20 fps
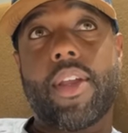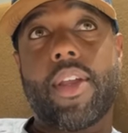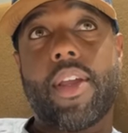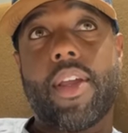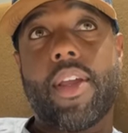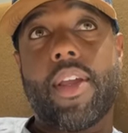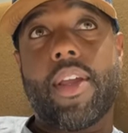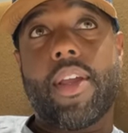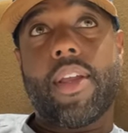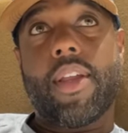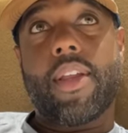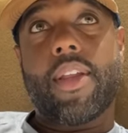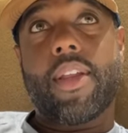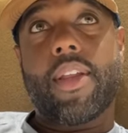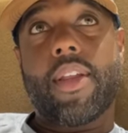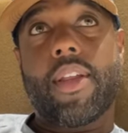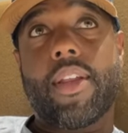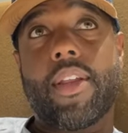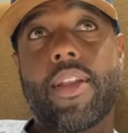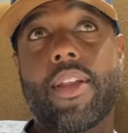No, no, I
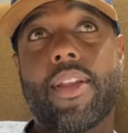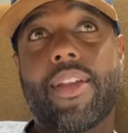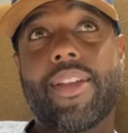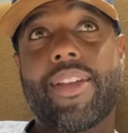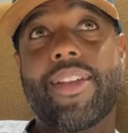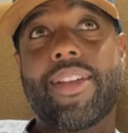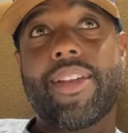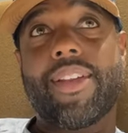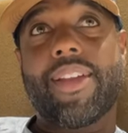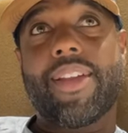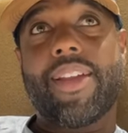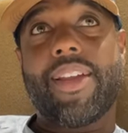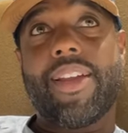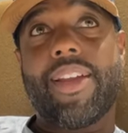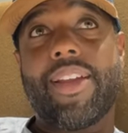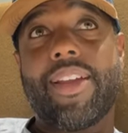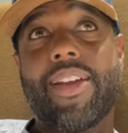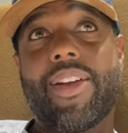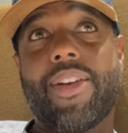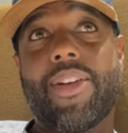was just coming to say
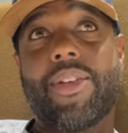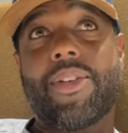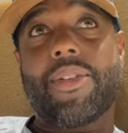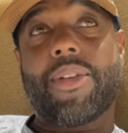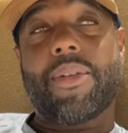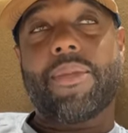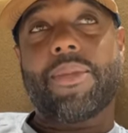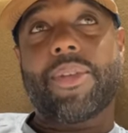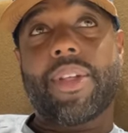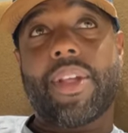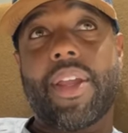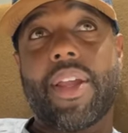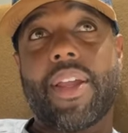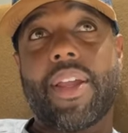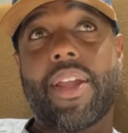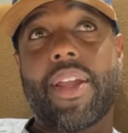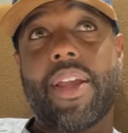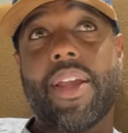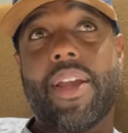hi. Oh, you come to say hi?